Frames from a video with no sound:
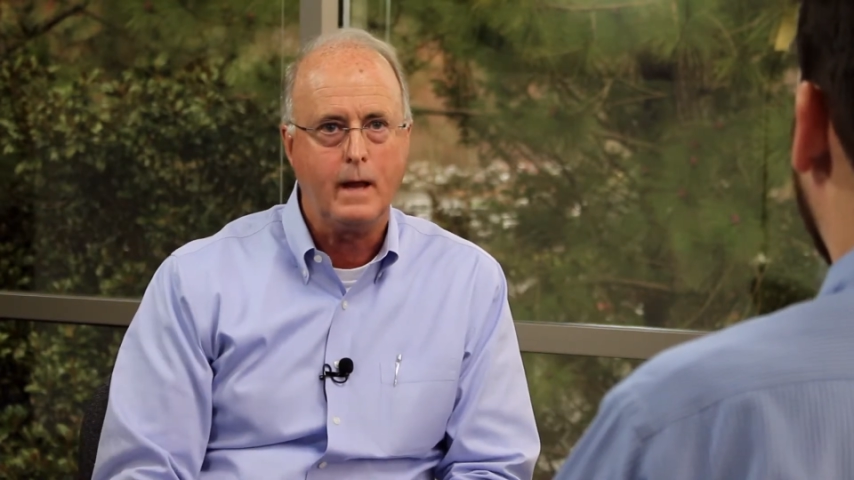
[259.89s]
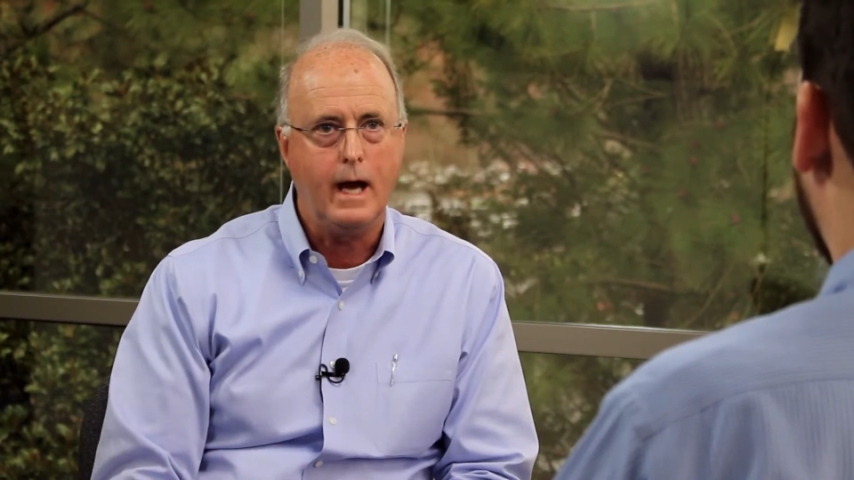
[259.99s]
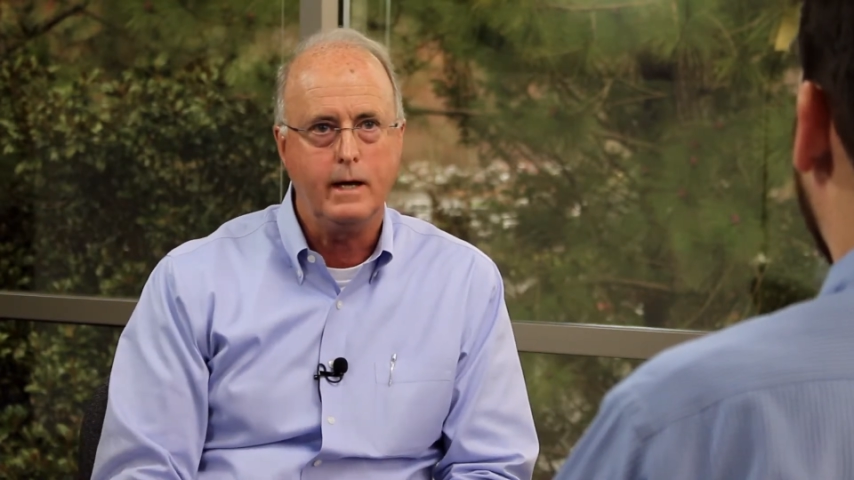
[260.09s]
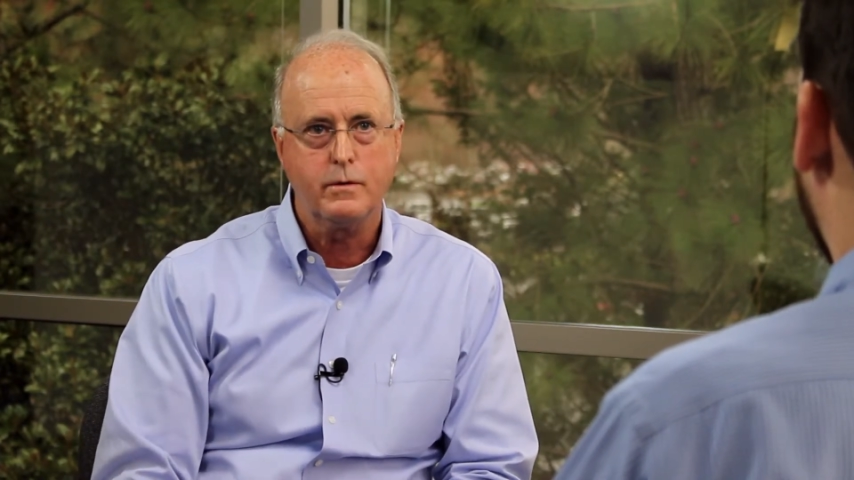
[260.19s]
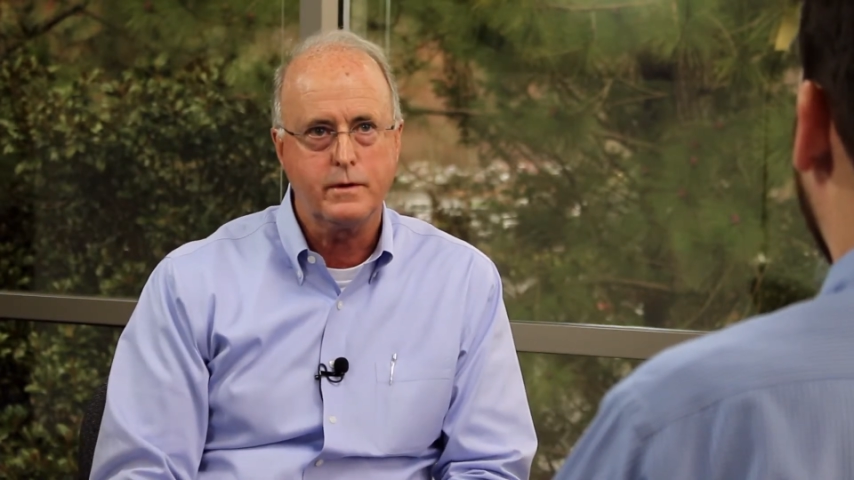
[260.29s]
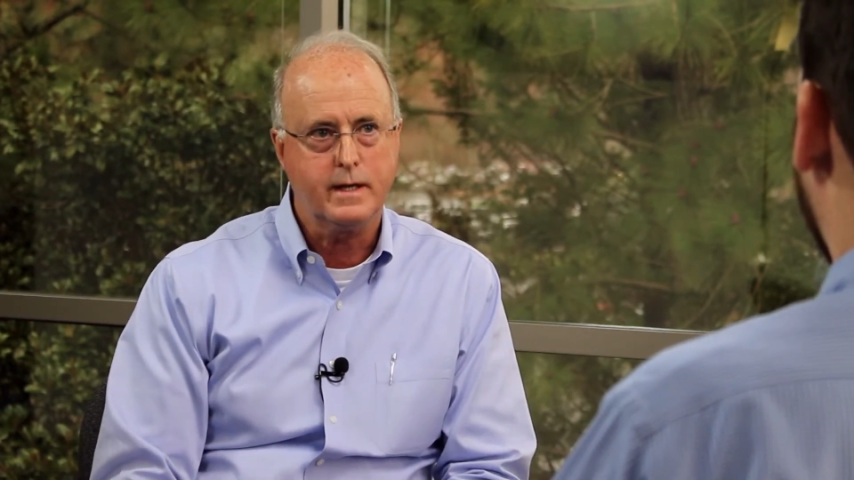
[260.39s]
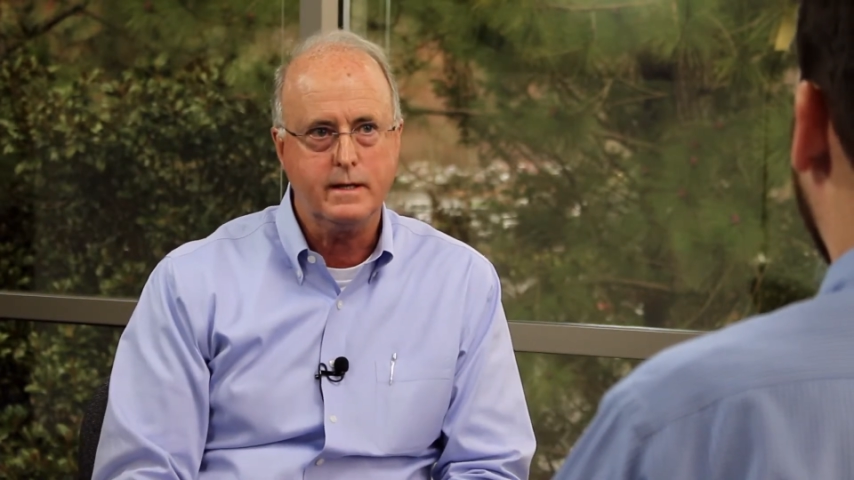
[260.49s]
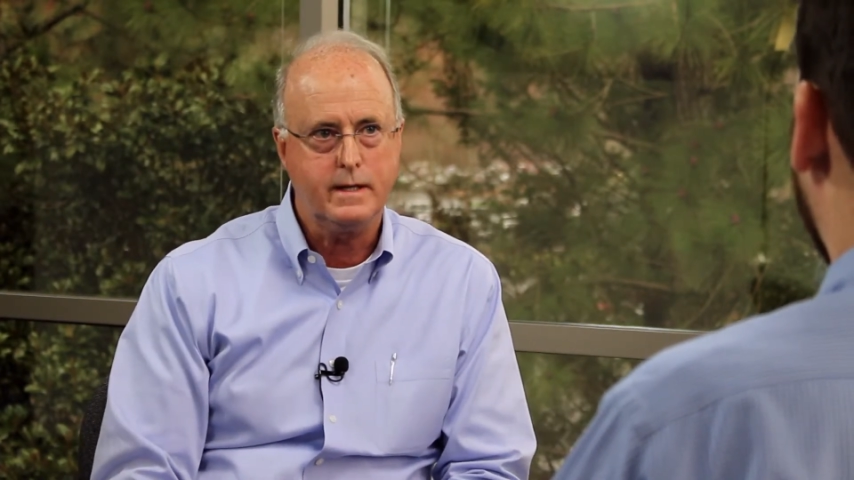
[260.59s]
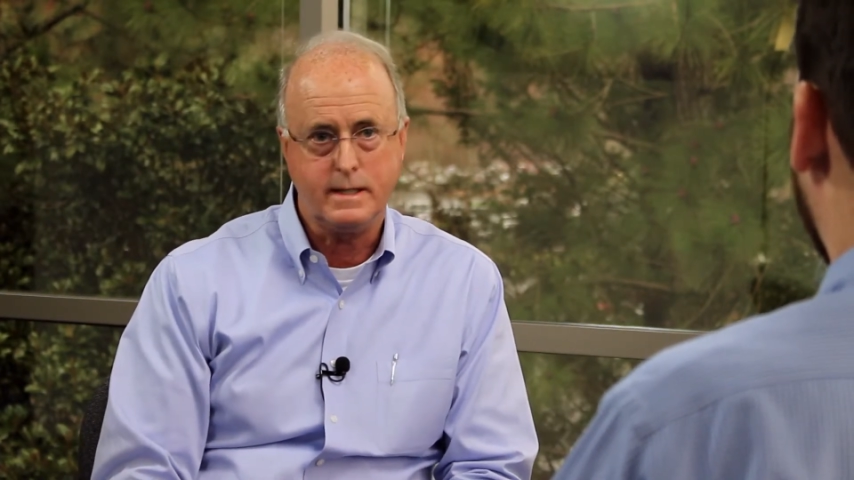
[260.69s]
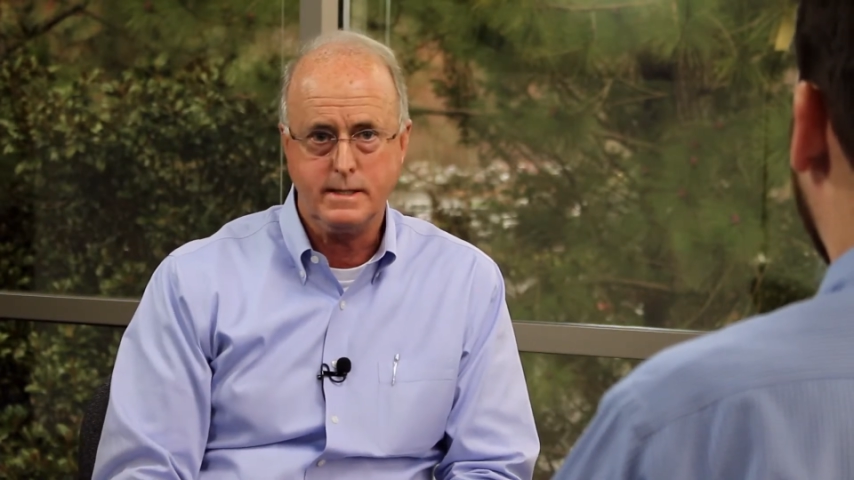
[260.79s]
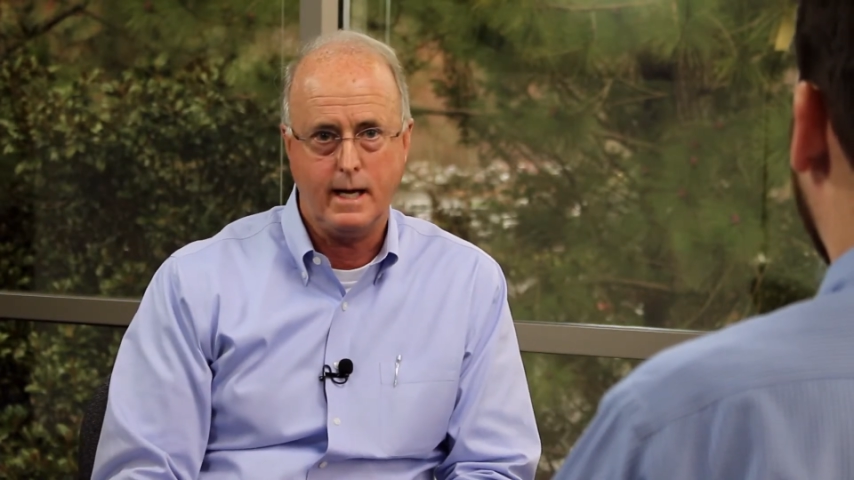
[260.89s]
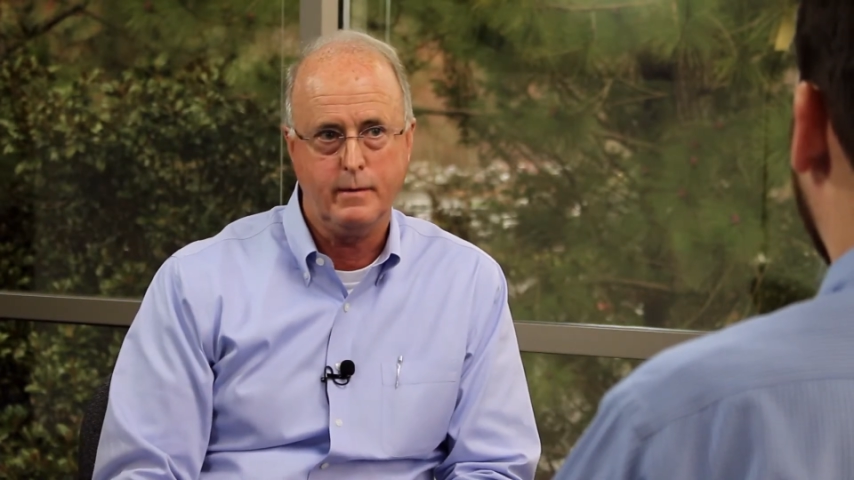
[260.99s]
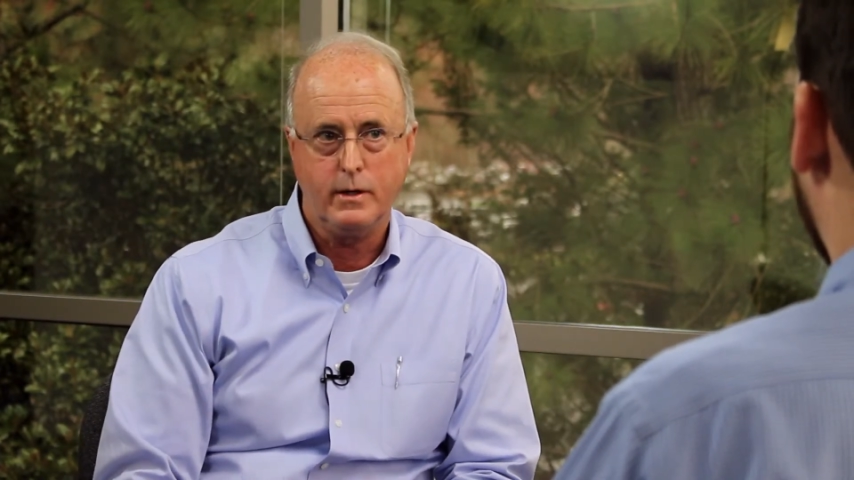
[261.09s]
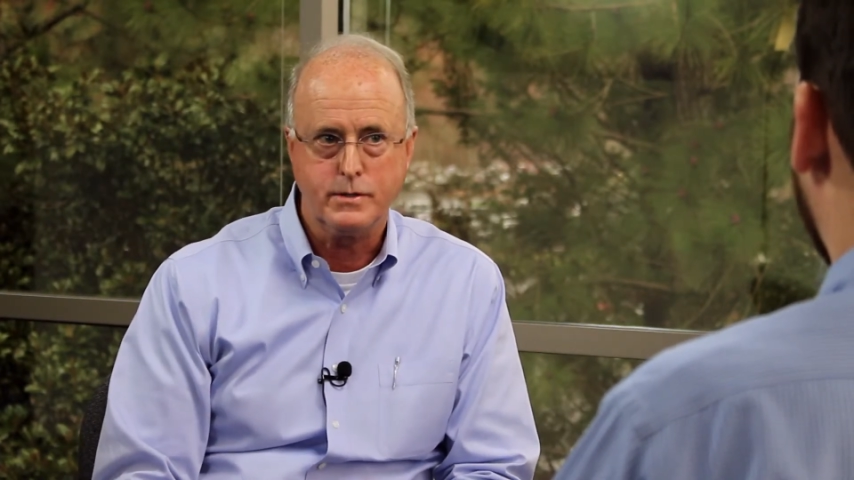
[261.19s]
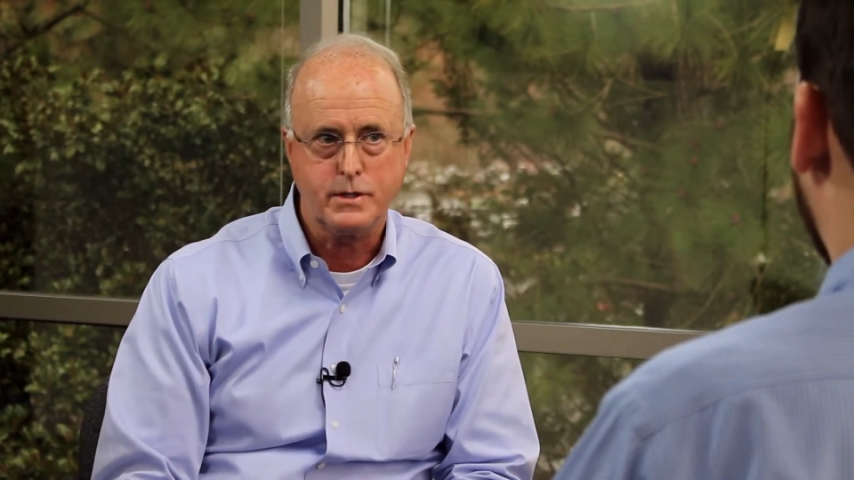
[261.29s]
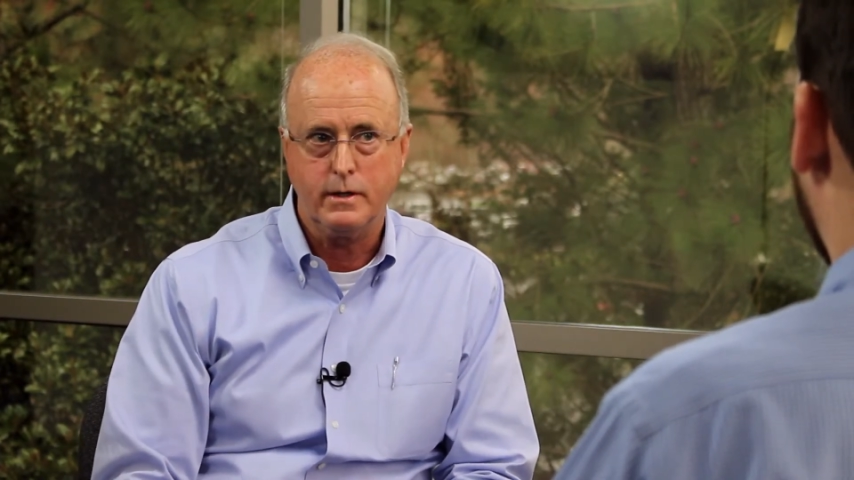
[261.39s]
I don't think that an examiner is